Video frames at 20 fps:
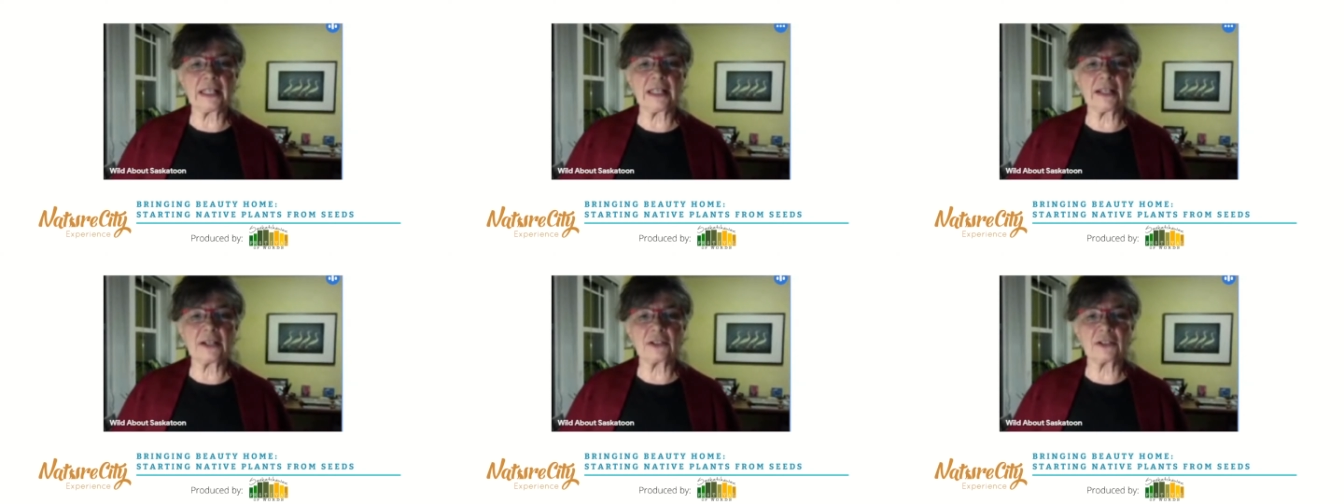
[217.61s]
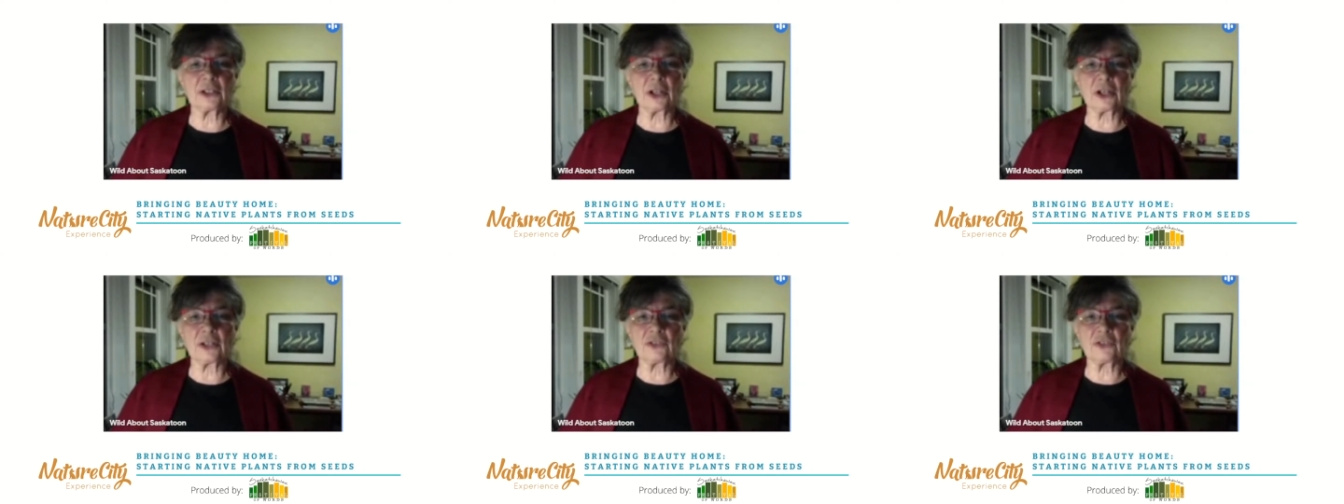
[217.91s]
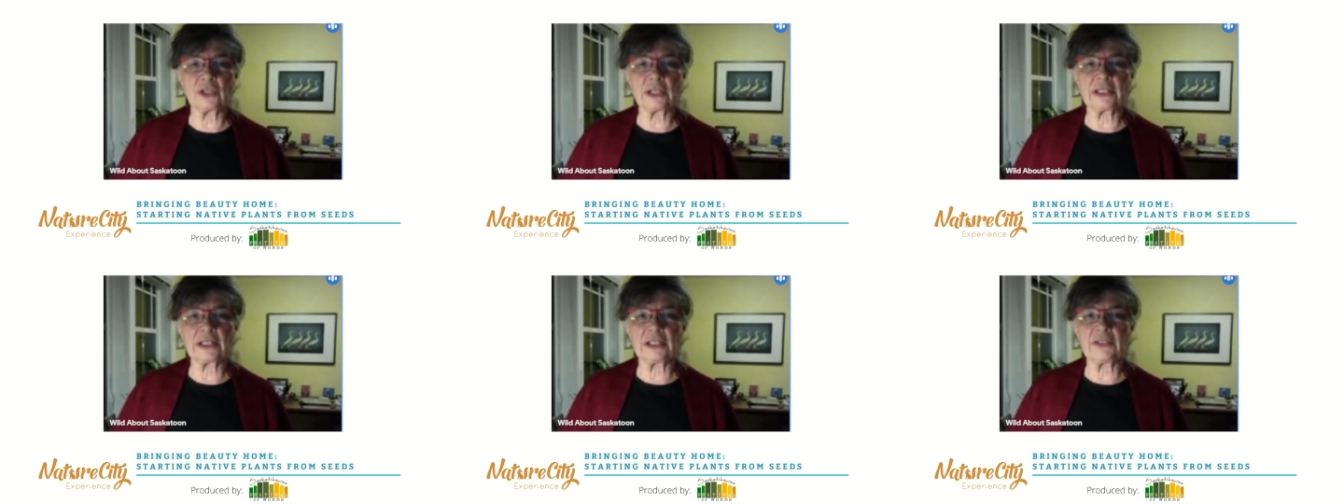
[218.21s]

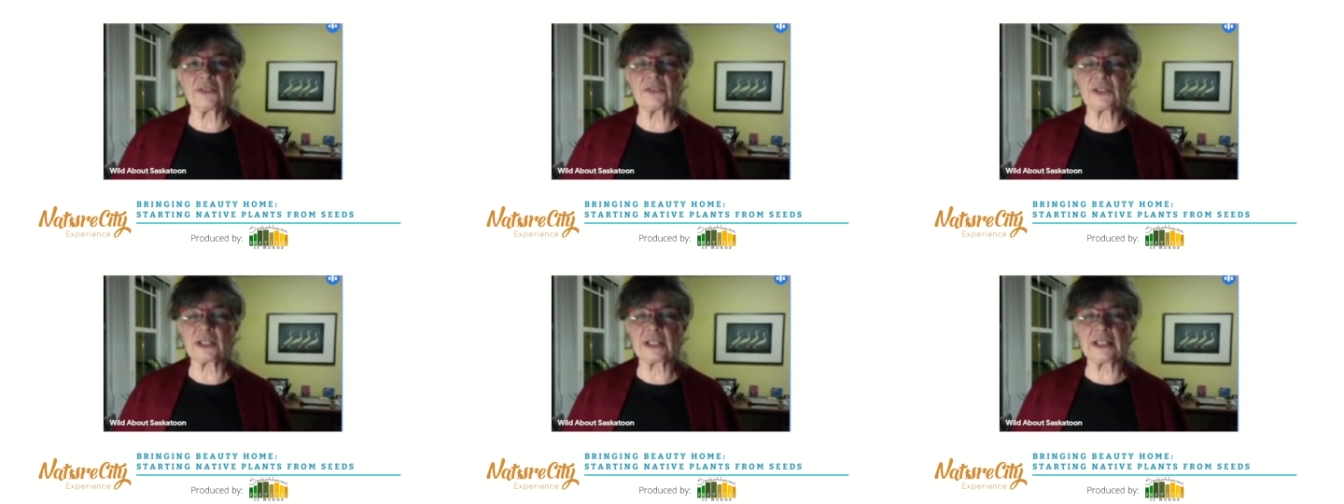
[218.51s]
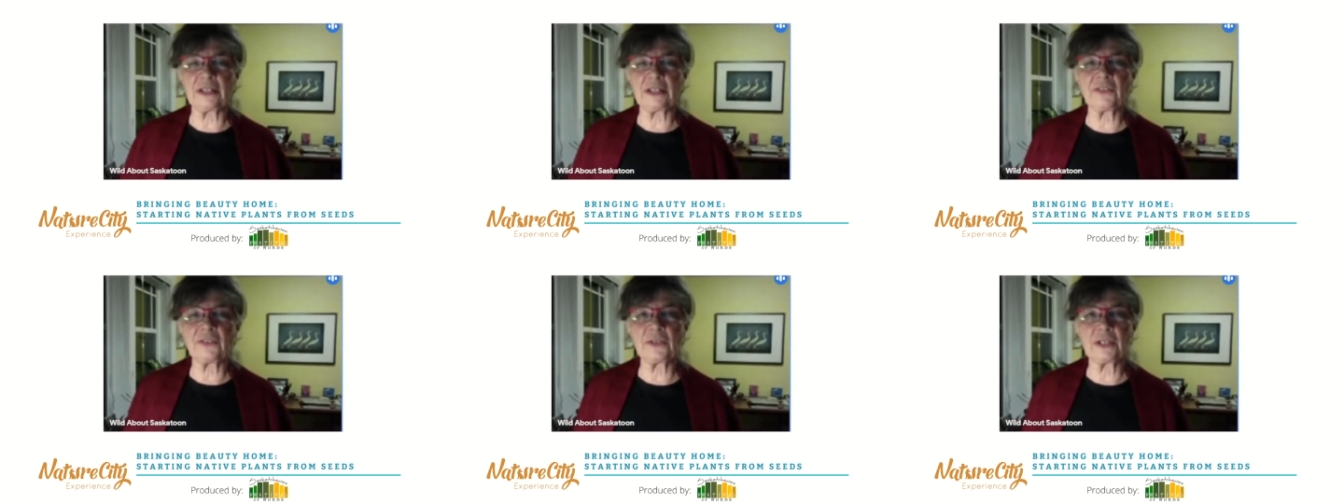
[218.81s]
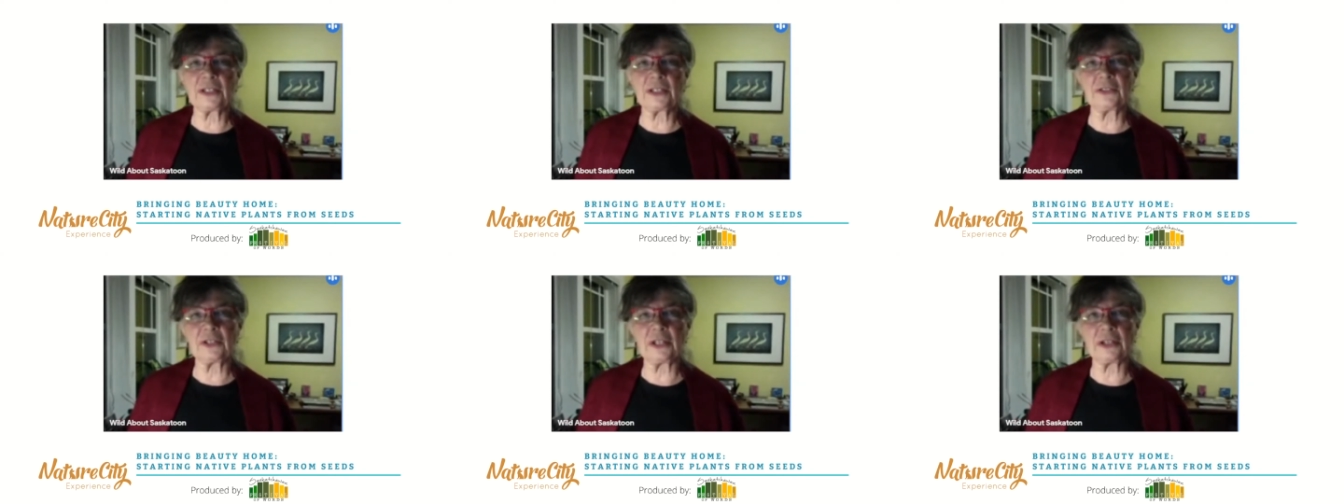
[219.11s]
ecologically
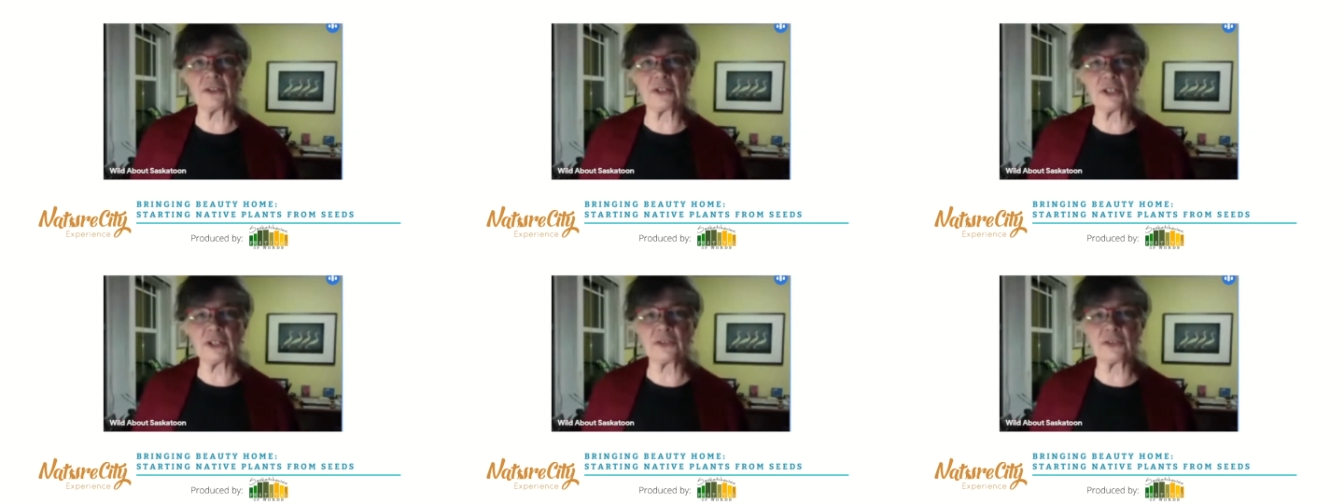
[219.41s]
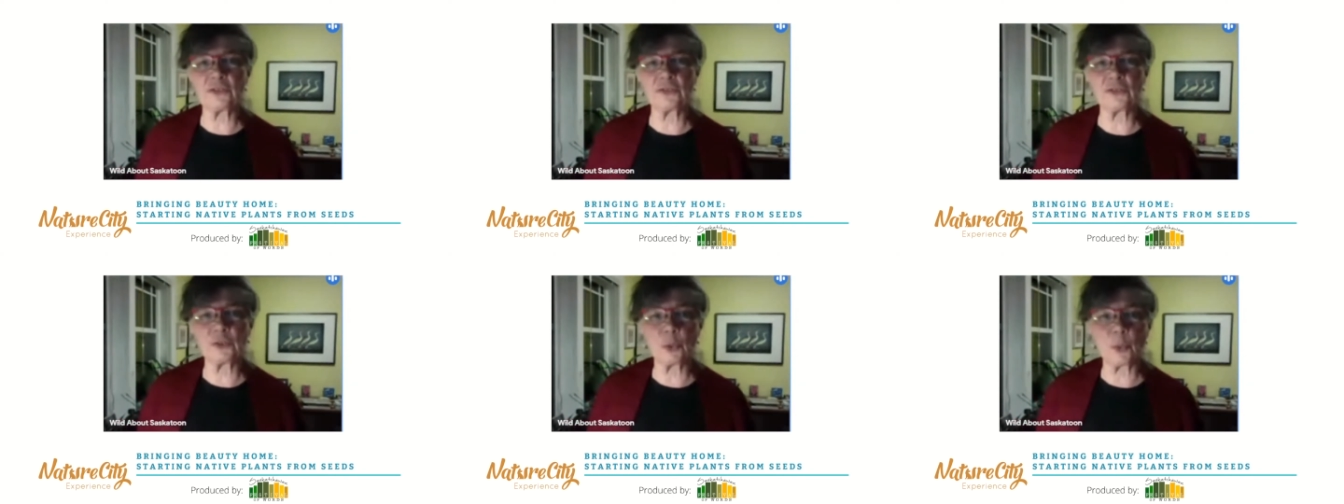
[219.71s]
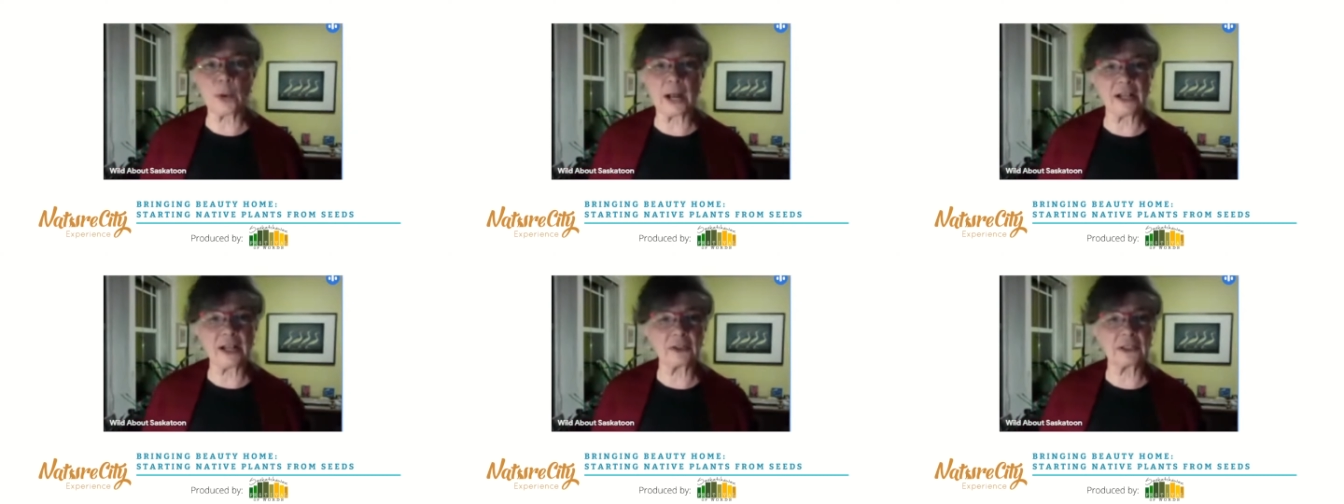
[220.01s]
significant areas for
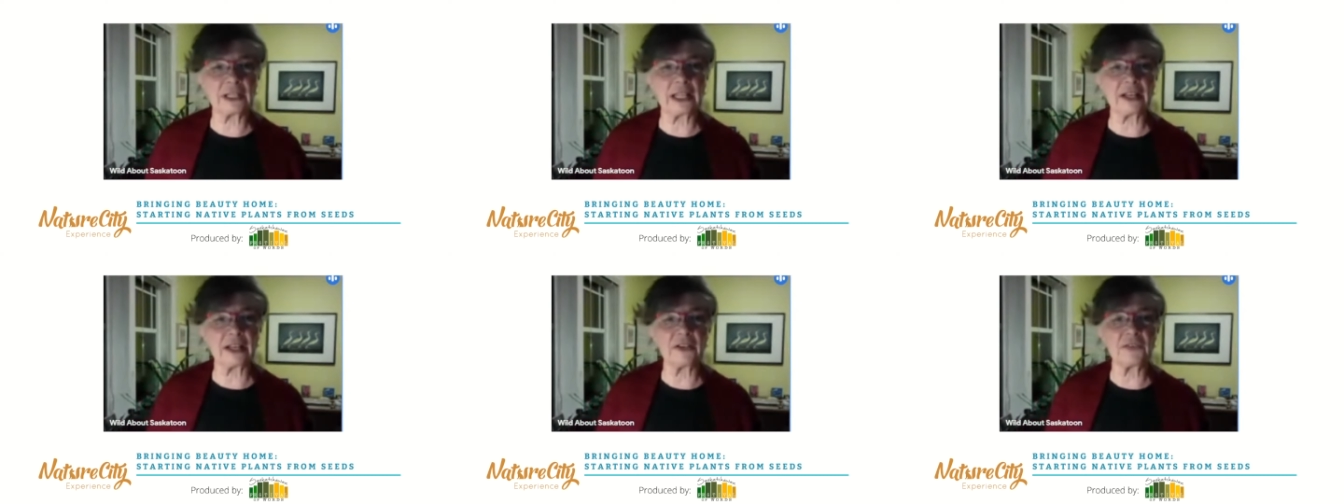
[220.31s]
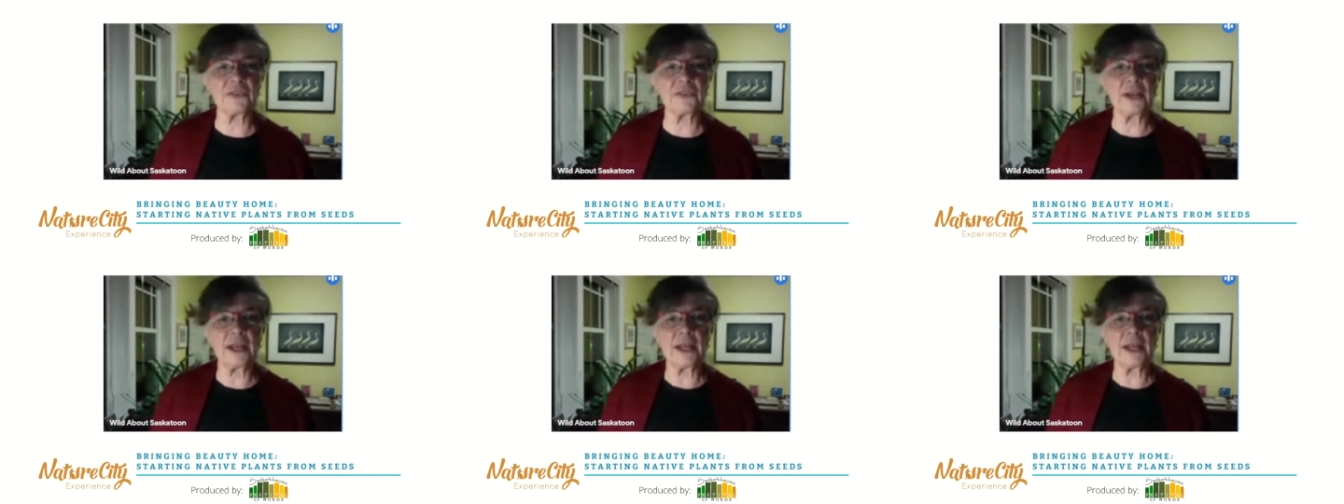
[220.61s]
wildlife,